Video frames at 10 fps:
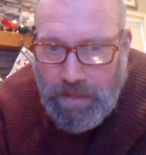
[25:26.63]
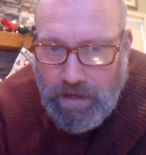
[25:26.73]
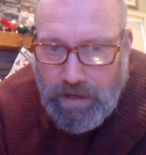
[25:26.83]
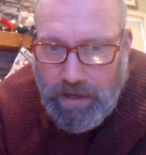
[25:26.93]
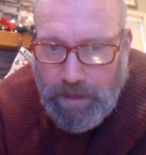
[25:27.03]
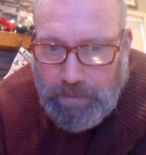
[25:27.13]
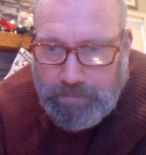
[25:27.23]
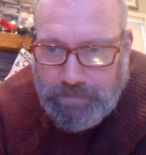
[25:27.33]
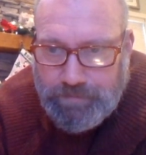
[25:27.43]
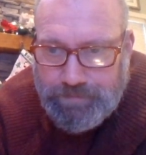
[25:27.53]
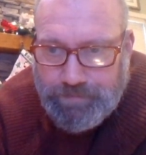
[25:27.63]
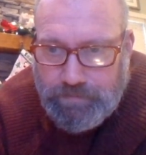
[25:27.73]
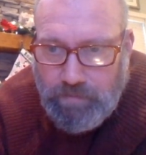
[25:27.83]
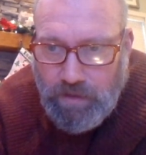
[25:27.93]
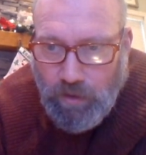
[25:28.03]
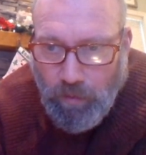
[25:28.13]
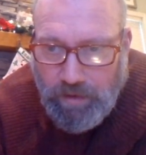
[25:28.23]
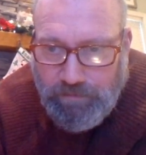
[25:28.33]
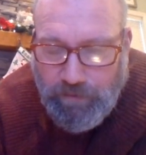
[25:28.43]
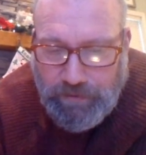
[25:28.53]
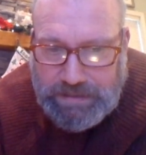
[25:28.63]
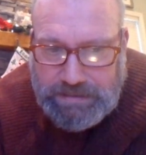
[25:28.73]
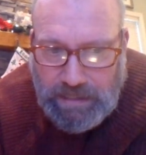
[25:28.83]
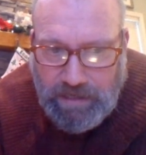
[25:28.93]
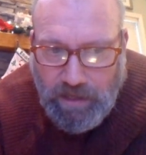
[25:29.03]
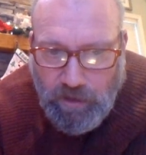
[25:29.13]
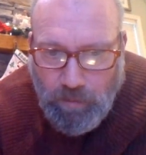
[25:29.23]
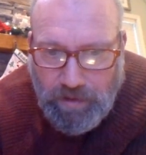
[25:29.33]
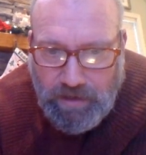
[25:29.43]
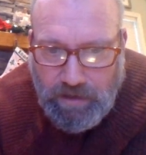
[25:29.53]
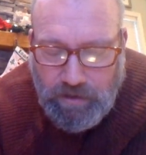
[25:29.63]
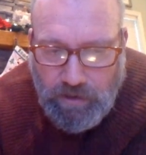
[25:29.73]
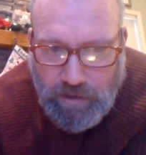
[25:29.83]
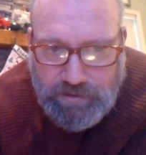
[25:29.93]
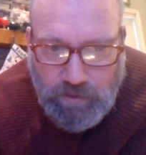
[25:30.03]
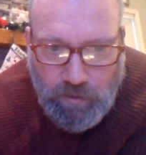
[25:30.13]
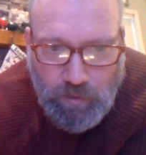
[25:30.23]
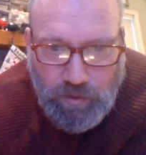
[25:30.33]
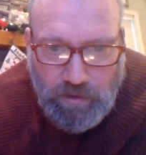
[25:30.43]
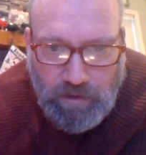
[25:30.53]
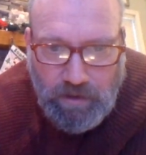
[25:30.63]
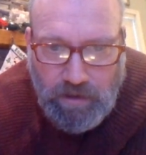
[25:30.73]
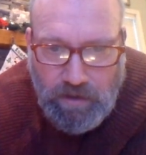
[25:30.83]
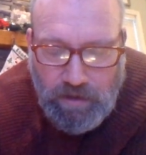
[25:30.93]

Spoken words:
going for extending, you'd want to also Google